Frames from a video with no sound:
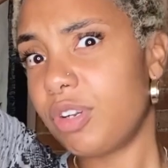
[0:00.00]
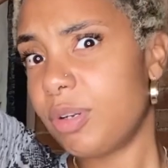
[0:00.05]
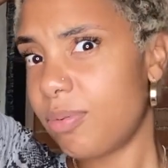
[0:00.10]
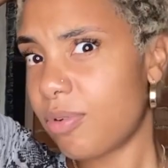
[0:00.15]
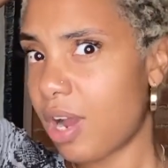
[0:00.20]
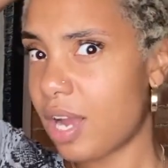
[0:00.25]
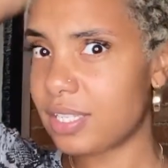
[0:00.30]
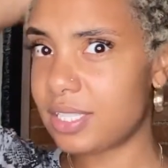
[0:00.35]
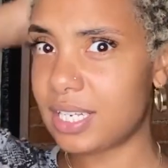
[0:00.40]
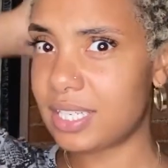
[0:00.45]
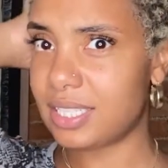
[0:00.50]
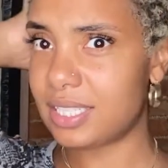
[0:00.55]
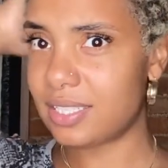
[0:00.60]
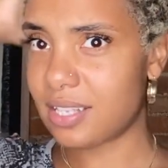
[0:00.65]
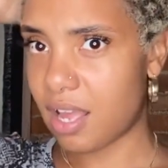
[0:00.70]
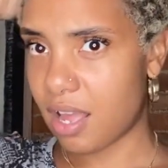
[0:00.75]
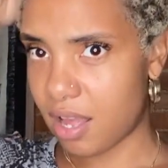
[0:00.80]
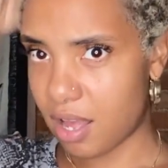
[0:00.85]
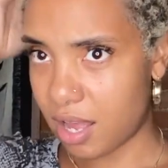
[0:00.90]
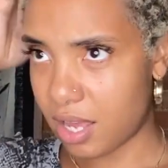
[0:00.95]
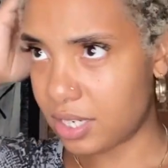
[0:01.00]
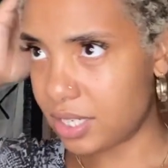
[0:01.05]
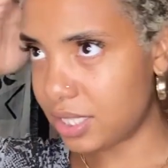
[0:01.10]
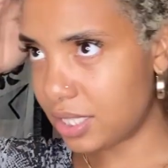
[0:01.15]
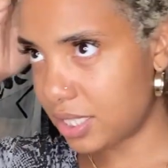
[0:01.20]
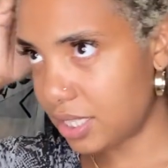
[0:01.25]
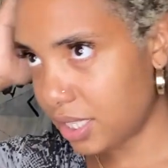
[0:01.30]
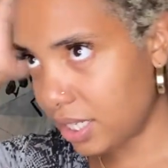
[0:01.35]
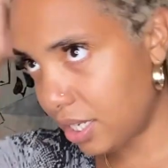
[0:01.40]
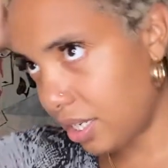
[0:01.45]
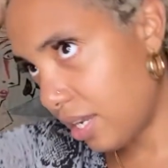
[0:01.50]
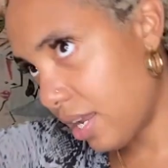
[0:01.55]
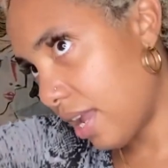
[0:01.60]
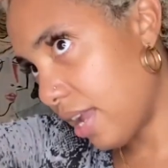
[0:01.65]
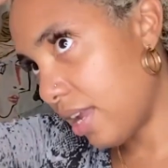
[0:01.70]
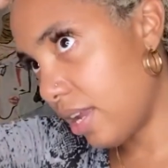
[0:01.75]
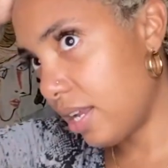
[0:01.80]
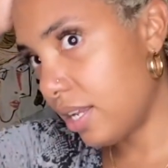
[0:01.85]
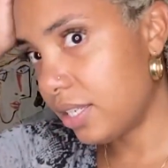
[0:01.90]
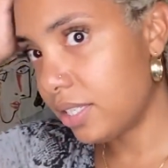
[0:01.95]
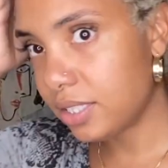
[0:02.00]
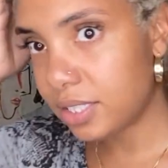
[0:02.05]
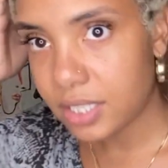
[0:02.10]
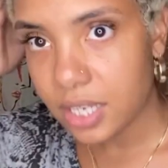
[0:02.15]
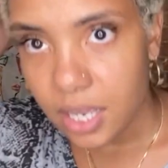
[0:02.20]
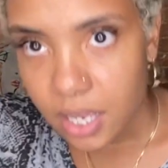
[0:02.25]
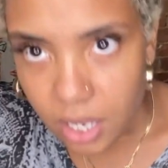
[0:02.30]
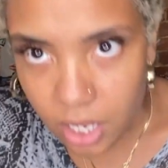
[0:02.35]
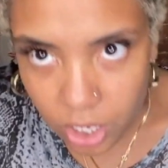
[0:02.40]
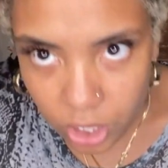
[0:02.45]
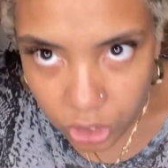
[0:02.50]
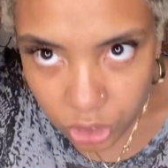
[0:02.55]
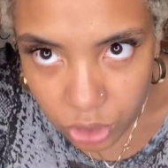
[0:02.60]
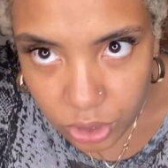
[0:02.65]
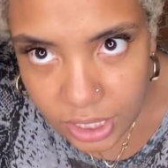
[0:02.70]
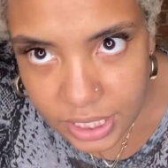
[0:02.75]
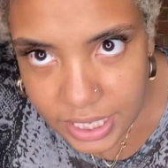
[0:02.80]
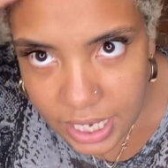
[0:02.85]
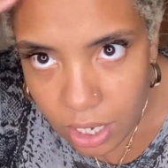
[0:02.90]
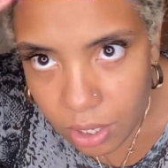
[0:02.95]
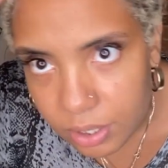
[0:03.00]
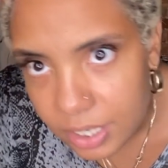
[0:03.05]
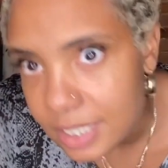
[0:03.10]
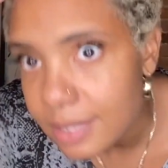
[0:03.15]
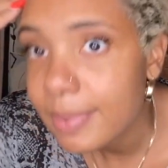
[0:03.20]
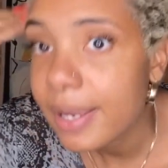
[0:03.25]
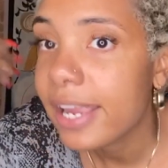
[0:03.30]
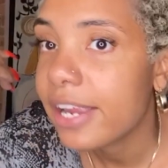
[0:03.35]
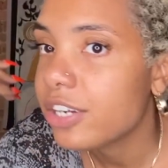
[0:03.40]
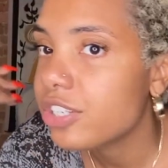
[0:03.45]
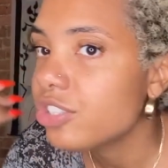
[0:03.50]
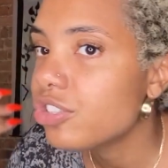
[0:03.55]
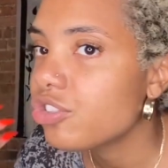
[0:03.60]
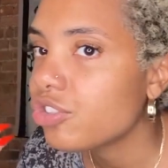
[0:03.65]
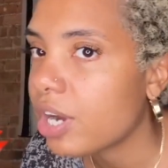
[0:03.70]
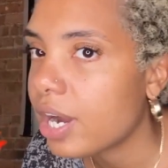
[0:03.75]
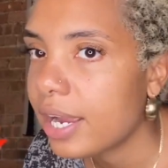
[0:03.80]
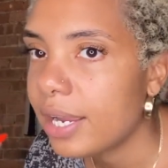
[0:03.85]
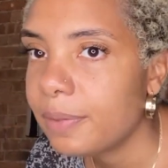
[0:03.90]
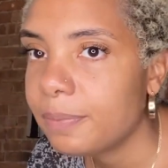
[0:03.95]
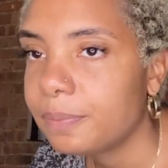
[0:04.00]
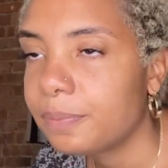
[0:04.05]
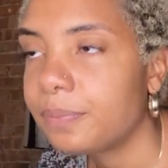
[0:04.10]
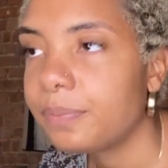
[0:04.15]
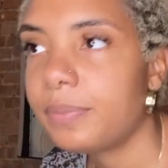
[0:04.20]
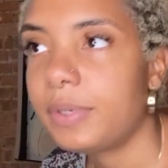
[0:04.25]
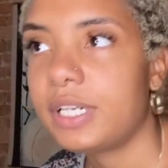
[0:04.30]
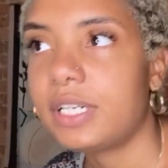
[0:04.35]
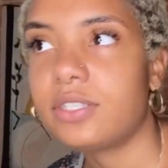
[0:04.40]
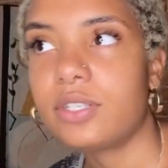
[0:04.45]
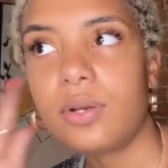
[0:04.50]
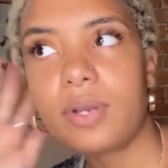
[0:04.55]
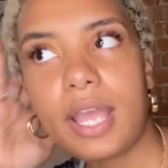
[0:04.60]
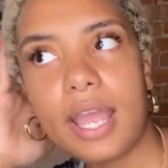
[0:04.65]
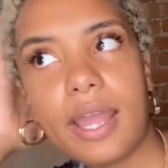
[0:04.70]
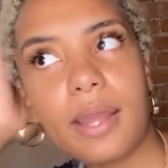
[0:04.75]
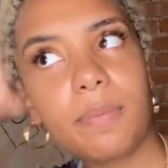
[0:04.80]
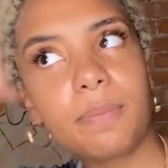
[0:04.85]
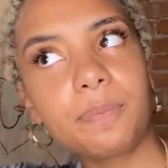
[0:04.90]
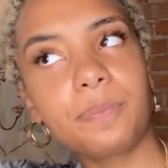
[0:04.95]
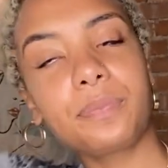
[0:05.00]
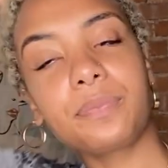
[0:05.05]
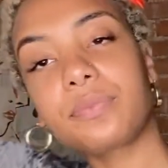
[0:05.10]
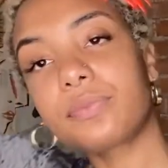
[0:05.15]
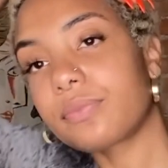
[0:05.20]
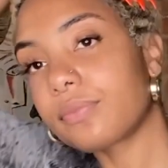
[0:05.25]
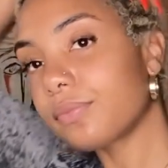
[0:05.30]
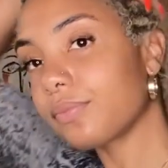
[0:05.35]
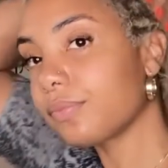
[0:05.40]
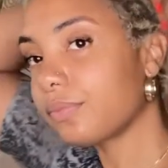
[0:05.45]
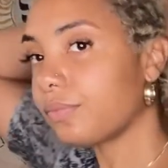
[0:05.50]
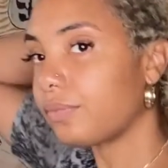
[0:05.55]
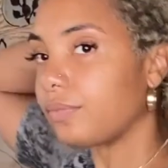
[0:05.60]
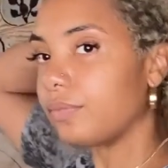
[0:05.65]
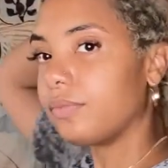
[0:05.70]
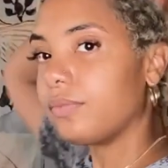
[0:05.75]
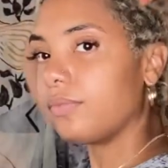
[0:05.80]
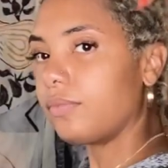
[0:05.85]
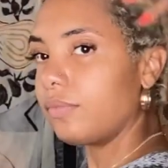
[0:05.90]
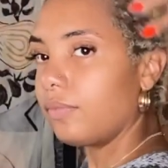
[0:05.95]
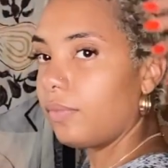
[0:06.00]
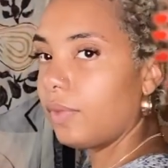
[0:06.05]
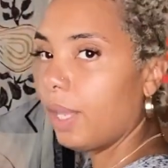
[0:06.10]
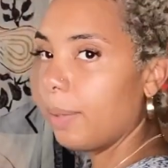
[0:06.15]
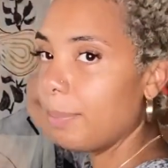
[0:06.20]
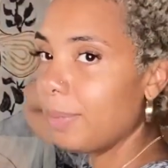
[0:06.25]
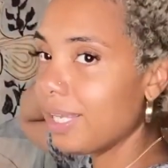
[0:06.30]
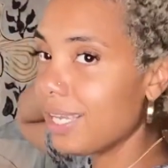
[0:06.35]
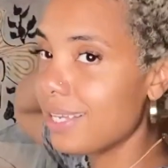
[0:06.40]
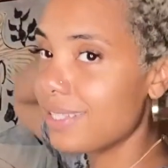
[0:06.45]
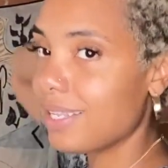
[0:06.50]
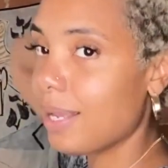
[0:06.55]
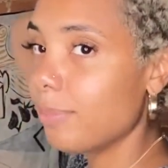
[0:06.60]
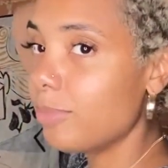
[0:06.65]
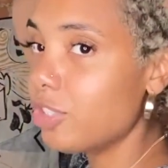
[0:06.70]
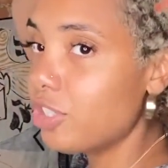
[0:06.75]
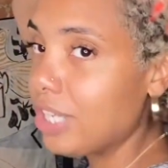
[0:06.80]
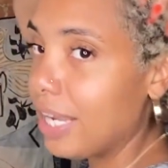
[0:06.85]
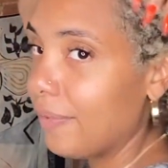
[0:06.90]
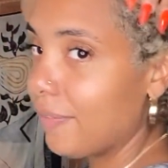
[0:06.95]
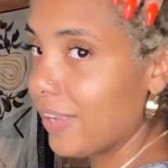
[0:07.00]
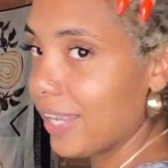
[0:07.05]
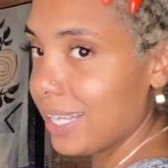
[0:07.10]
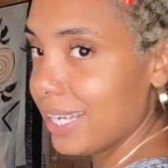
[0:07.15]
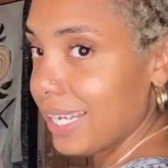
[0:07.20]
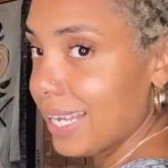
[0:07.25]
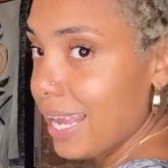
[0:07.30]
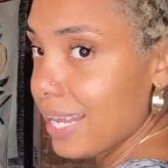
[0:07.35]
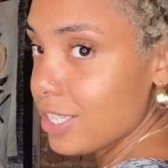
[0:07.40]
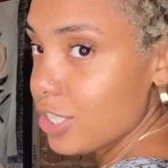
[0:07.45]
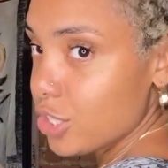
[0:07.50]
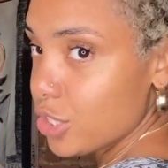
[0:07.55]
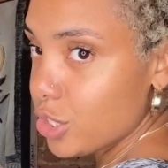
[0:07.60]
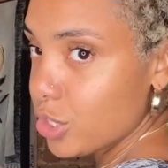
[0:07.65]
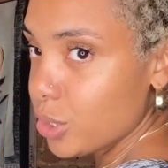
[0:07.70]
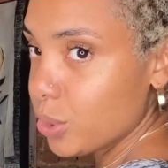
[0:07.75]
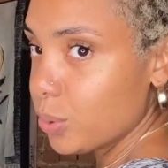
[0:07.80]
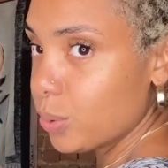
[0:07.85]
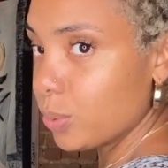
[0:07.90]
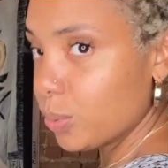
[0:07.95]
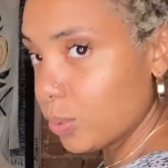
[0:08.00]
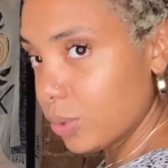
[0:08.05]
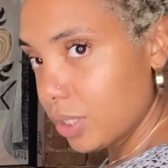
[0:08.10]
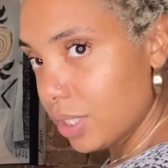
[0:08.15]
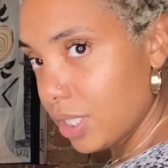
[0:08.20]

processes, honestly, and you could tell because my hair is dry, but it's okay because I'm shaving it again soon.